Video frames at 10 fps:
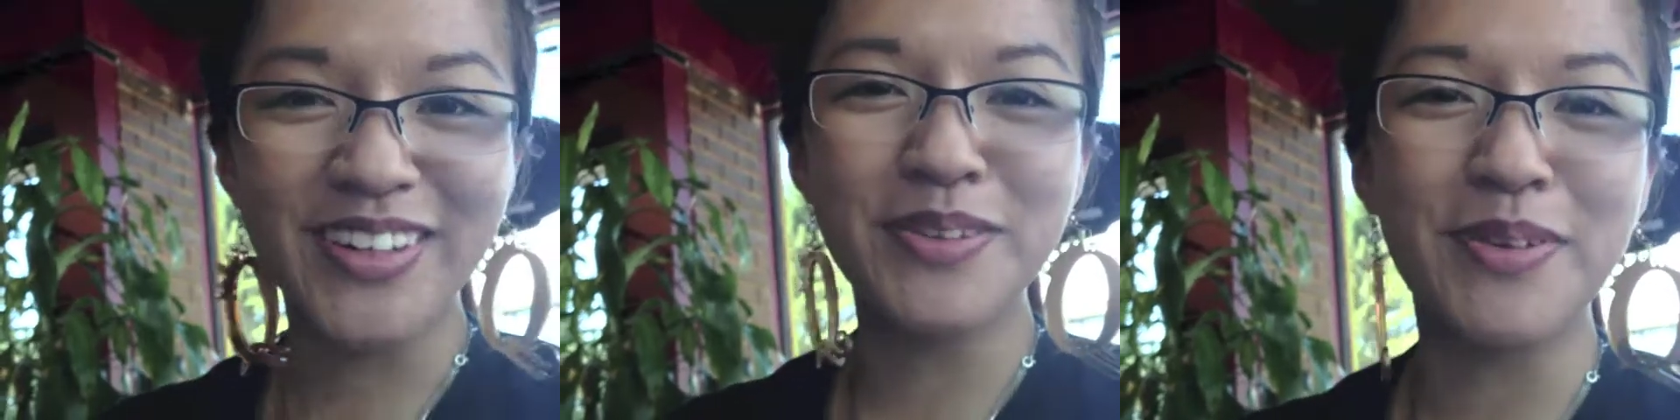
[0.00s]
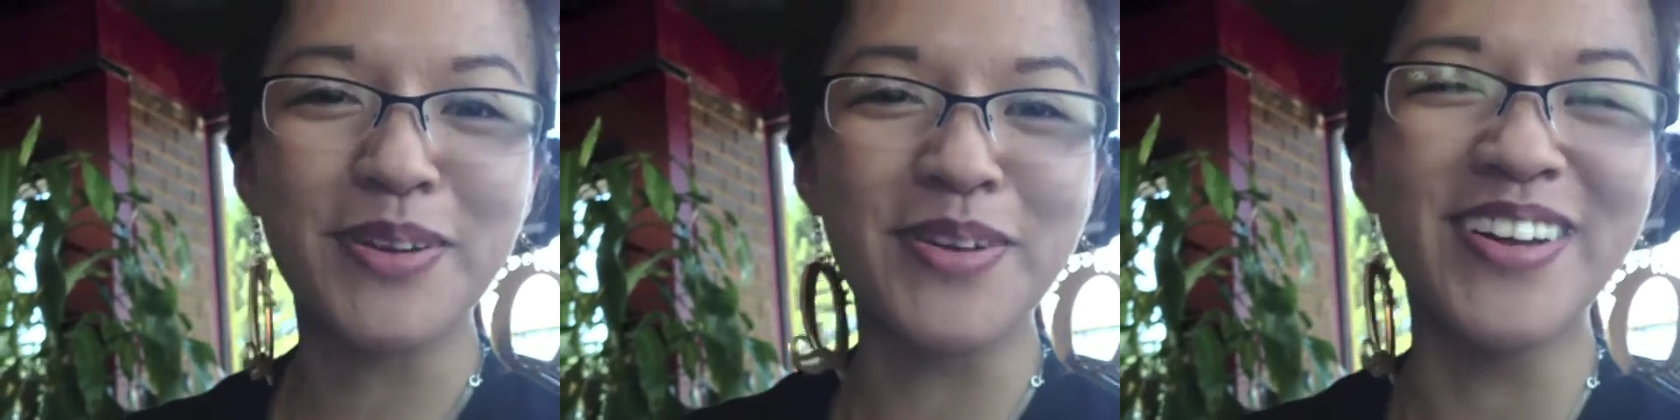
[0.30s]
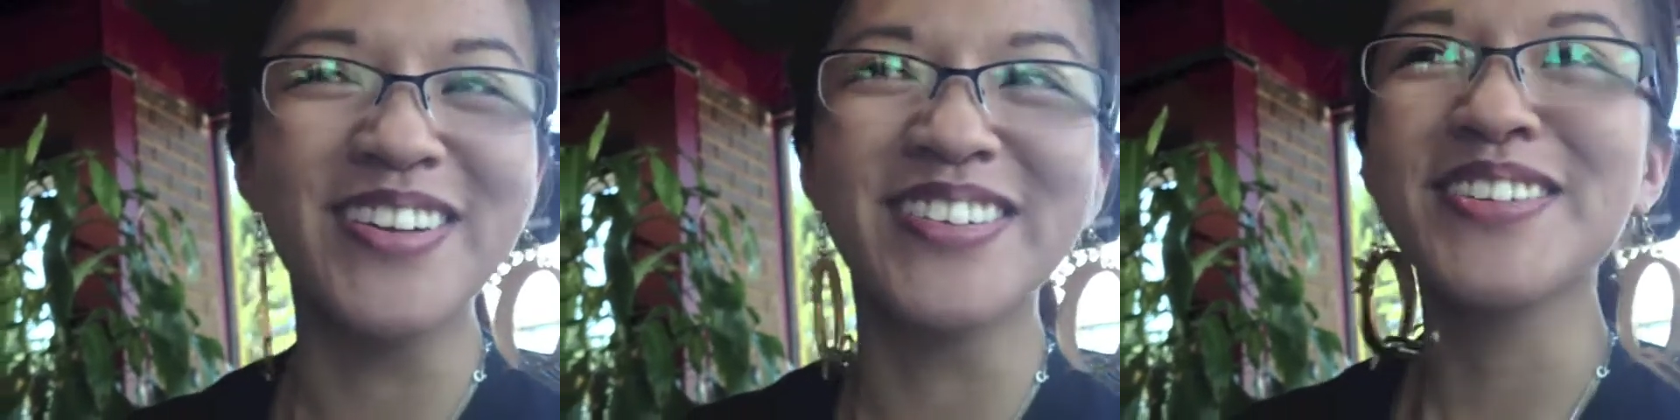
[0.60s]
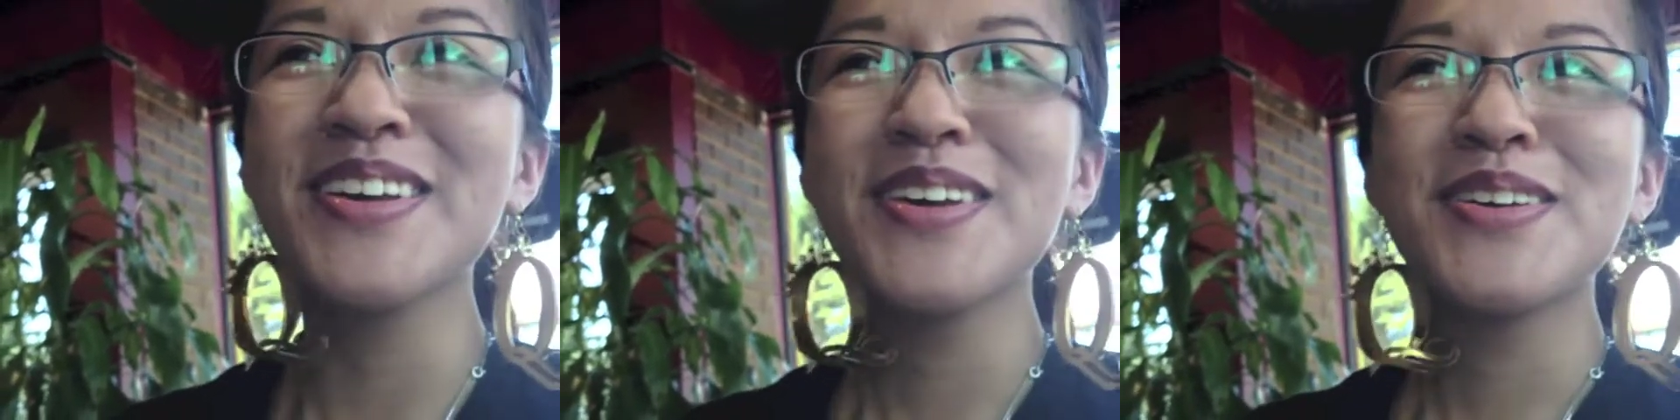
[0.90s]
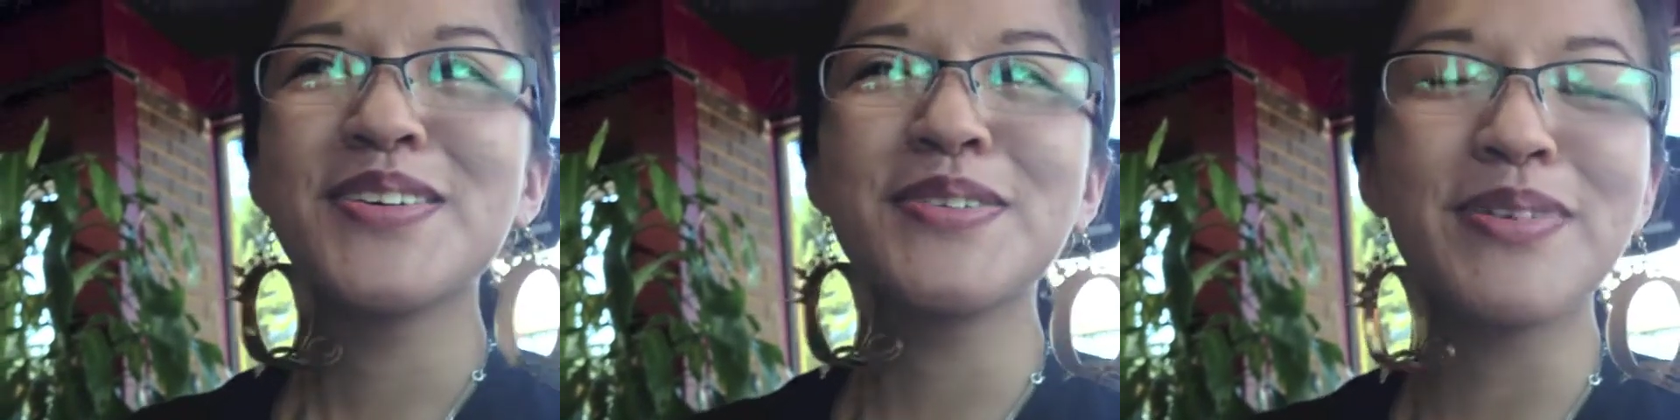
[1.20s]
You
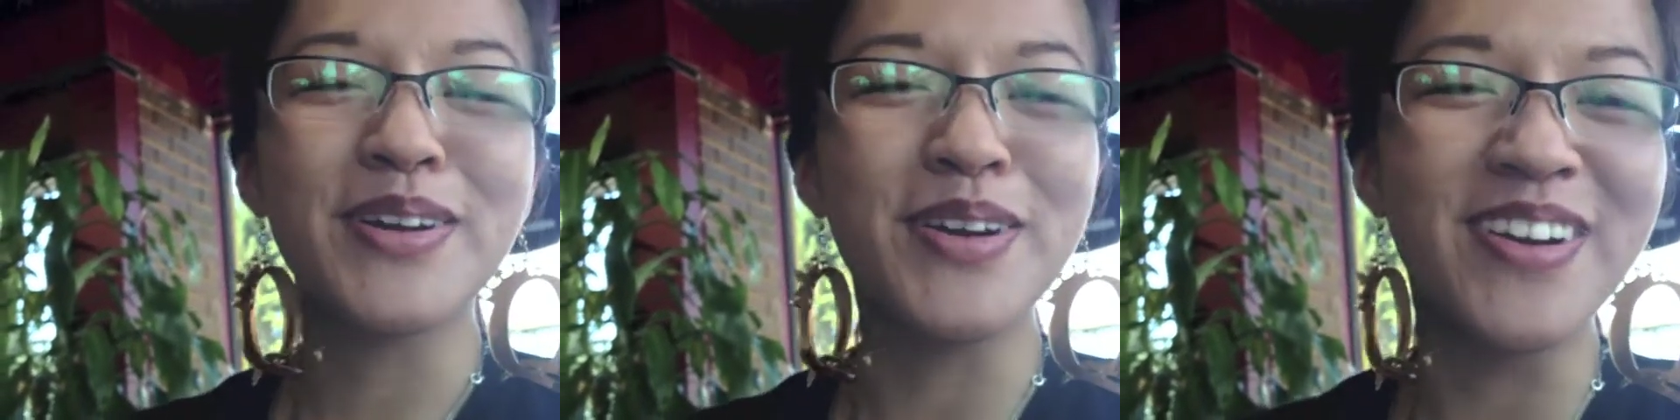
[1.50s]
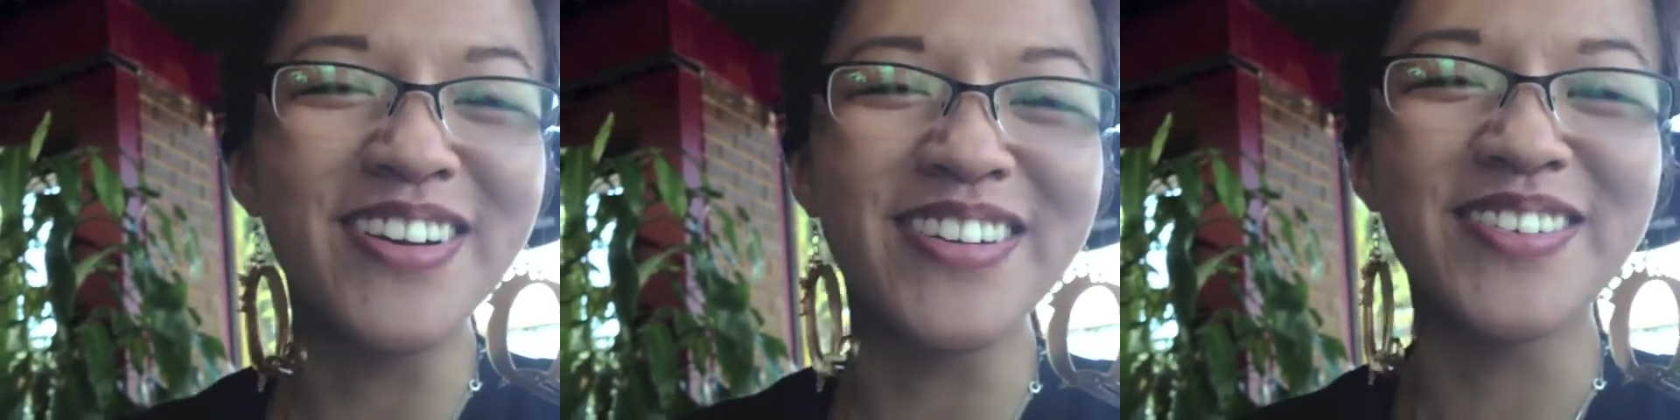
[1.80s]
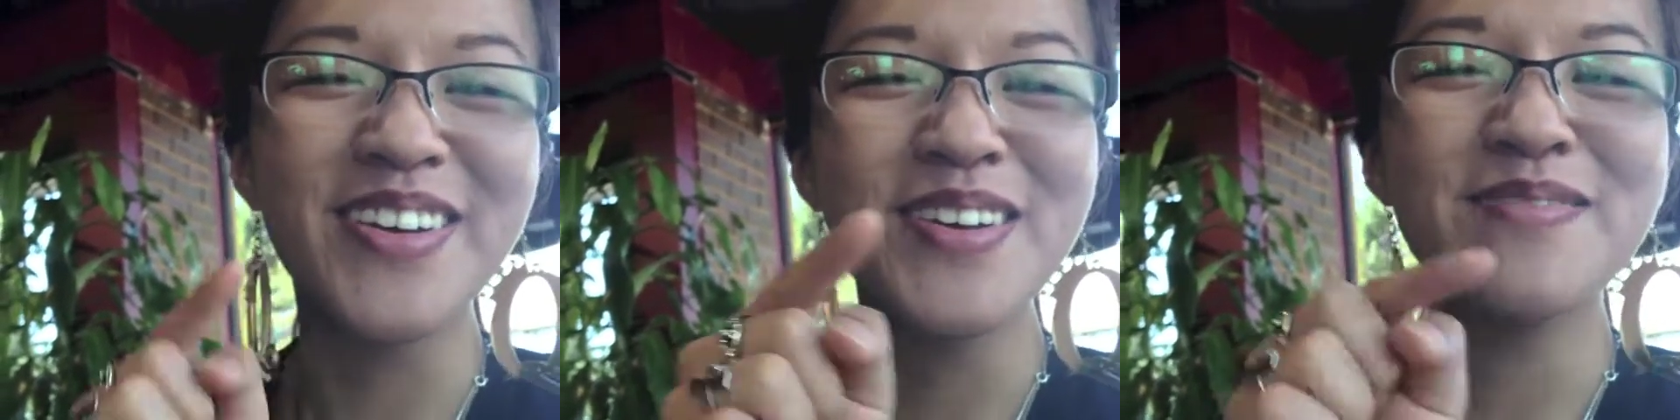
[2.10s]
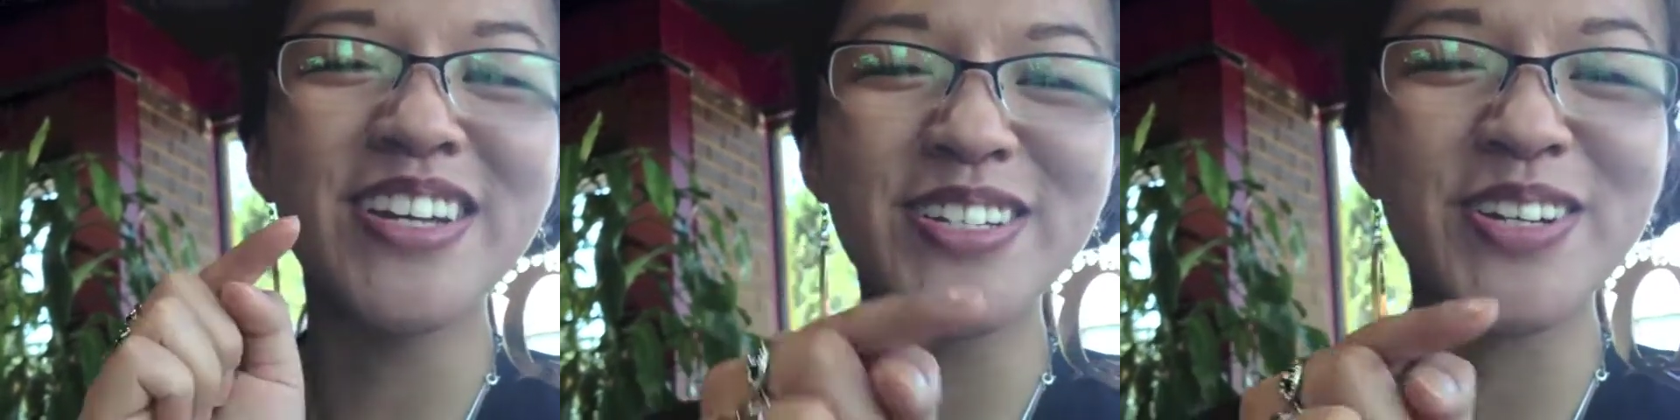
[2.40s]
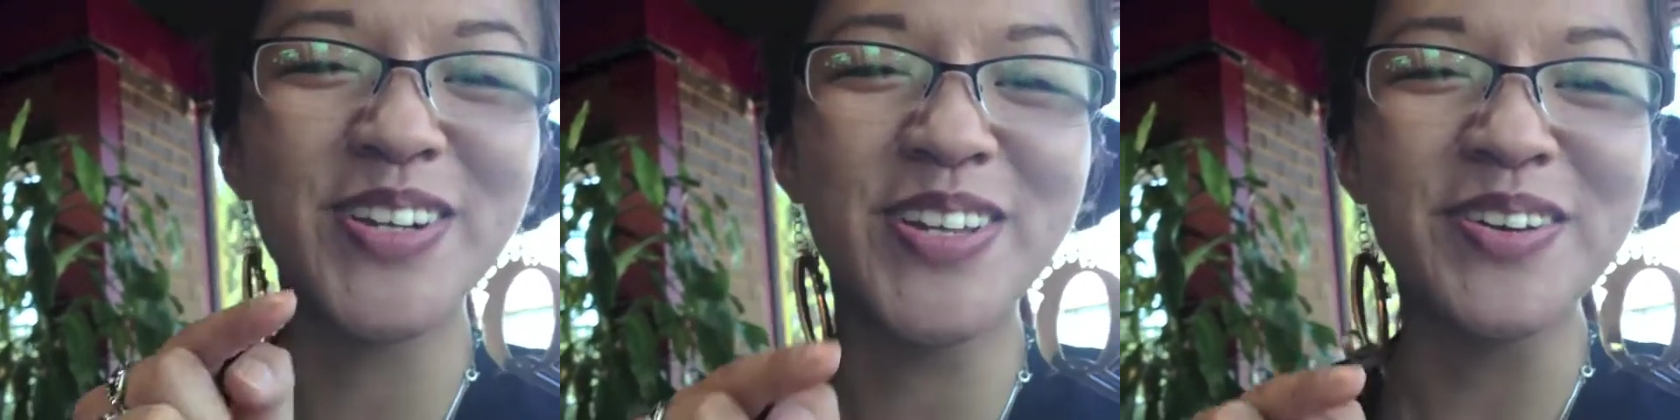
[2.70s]
better make
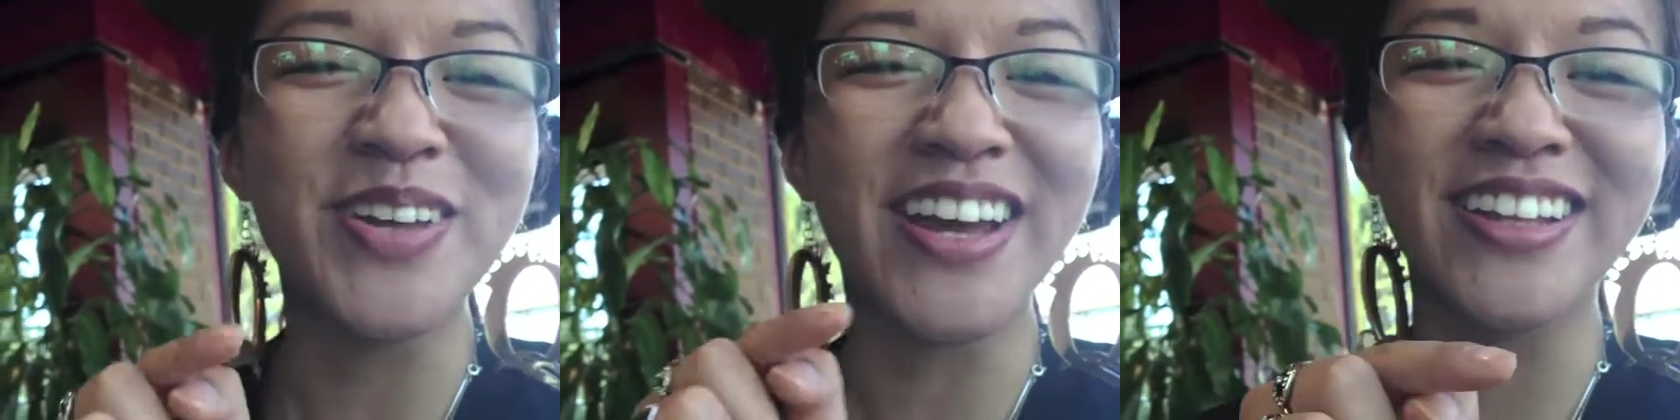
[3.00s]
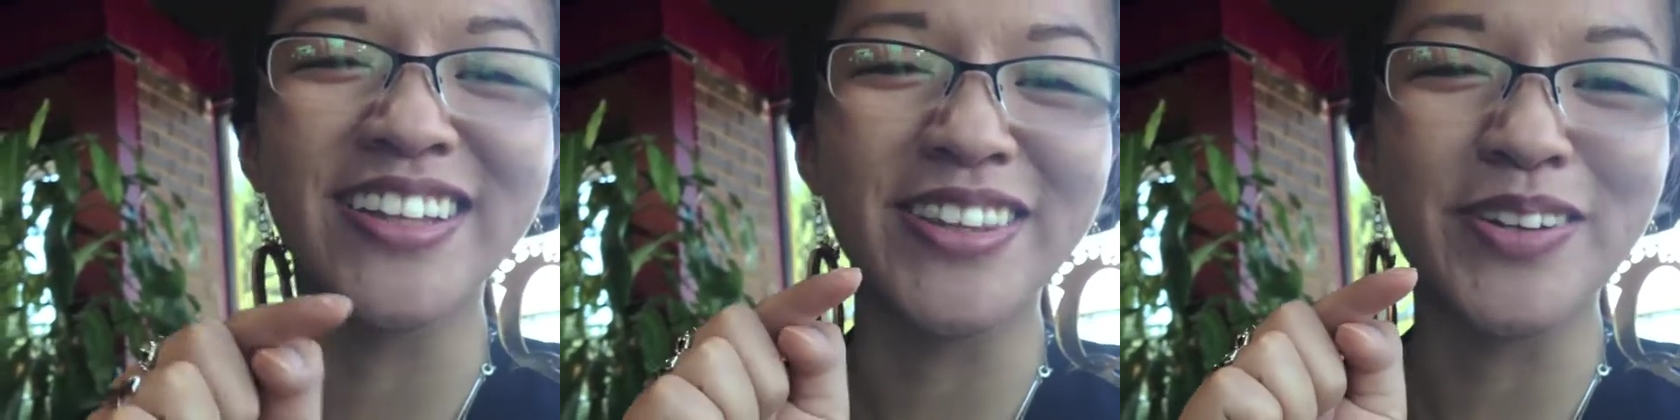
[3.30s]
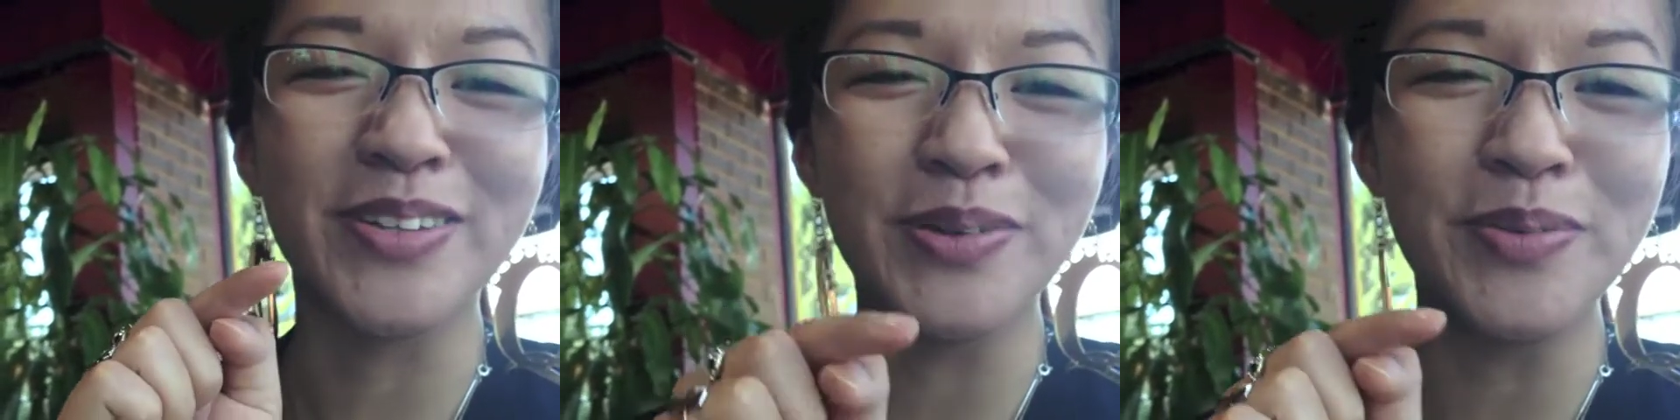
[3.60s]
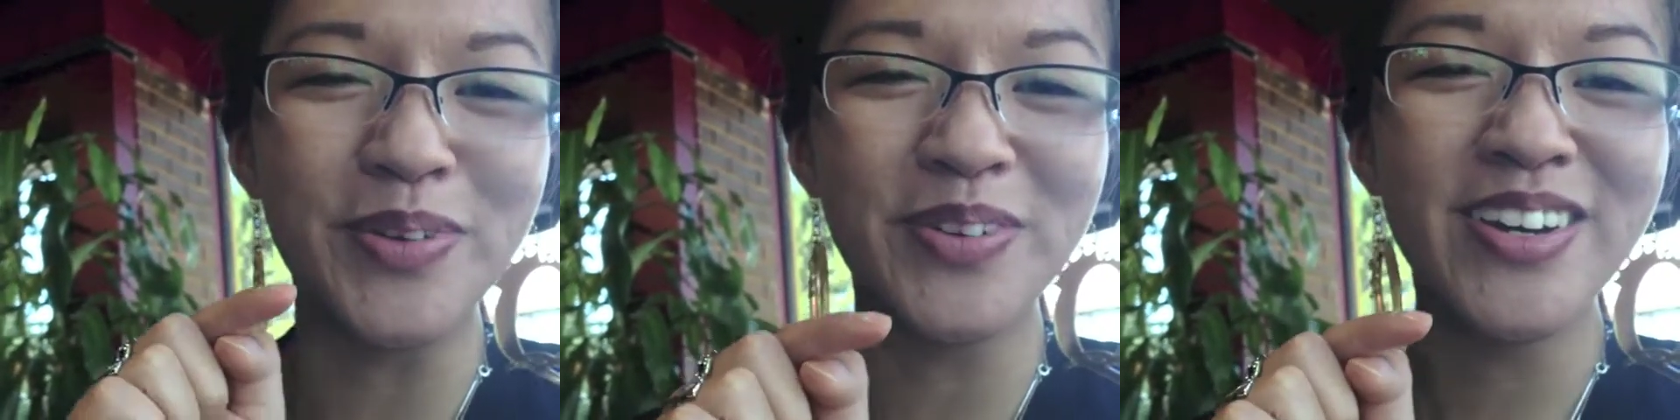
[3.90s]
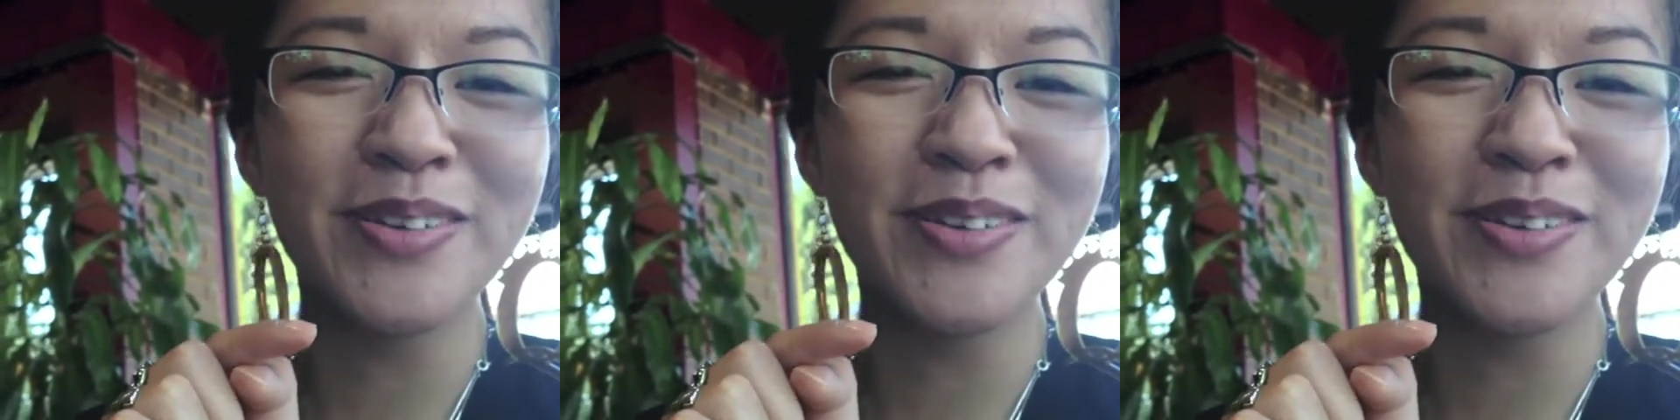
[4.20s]
sure you get another adobo